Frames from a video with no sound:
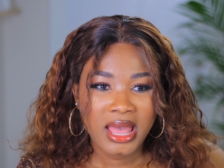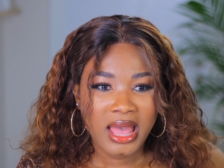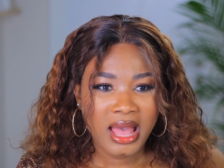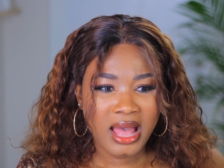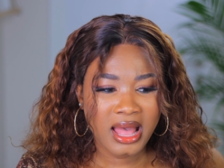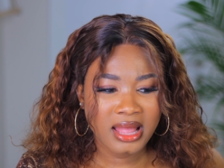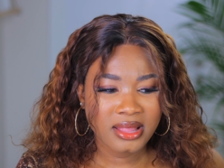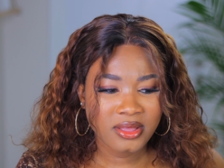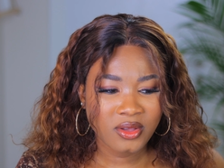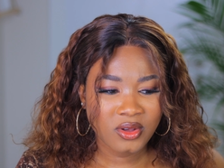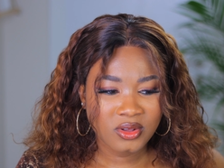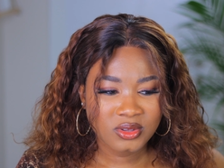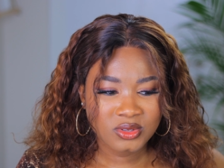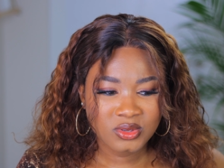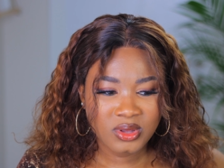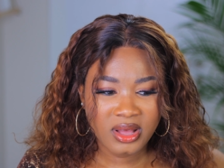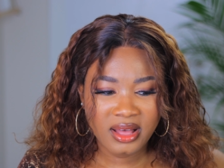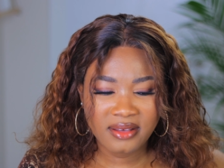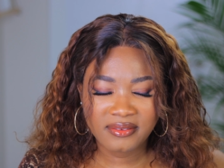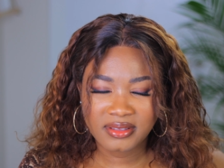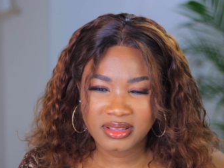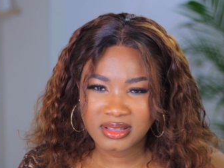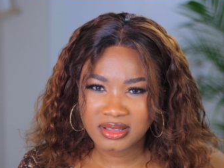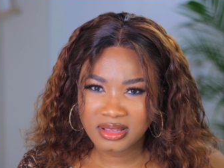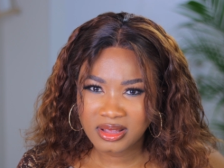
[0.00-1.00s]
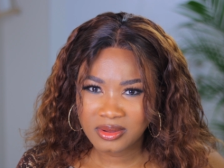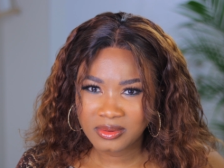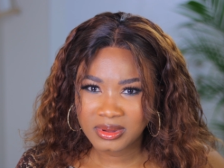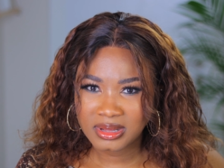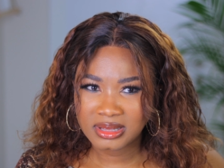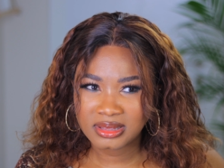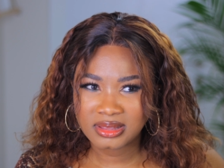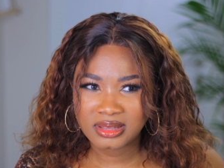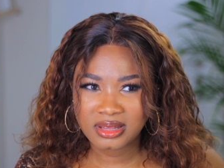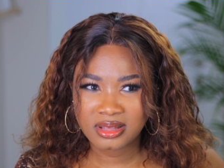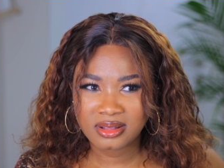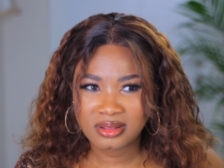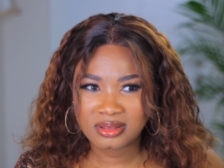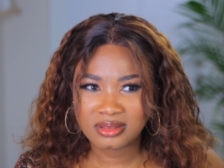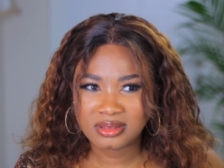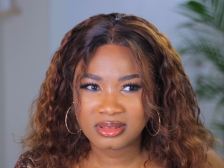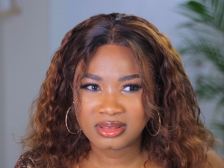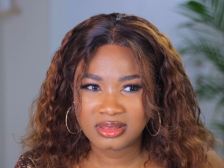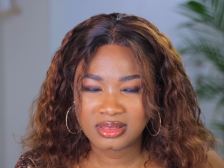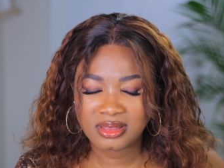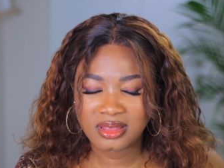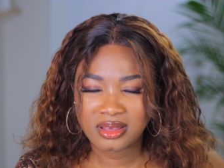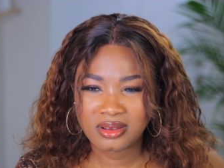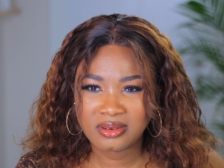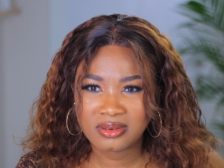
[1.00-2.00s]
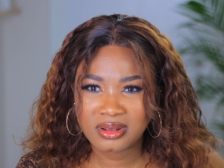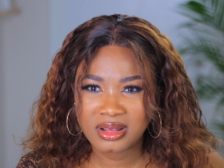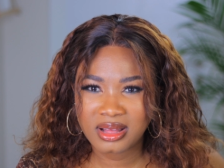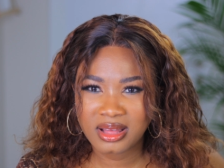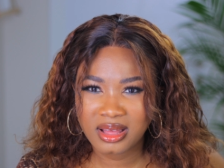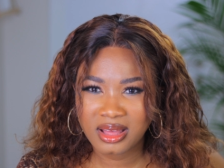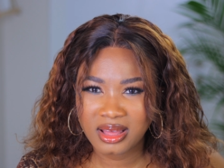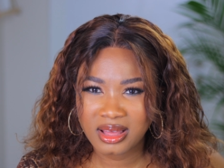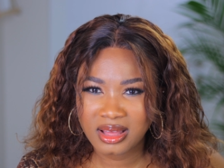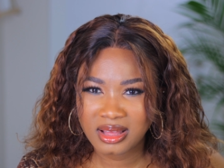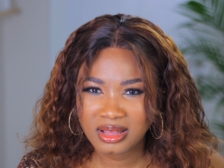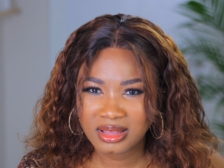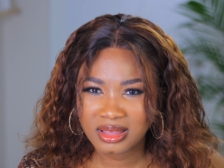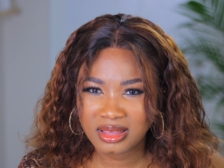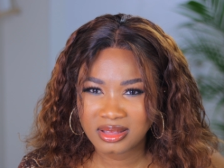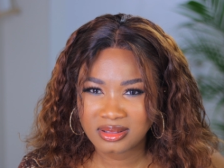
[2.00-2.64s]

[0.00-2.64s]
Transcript: And you also have another one, Tel, Telga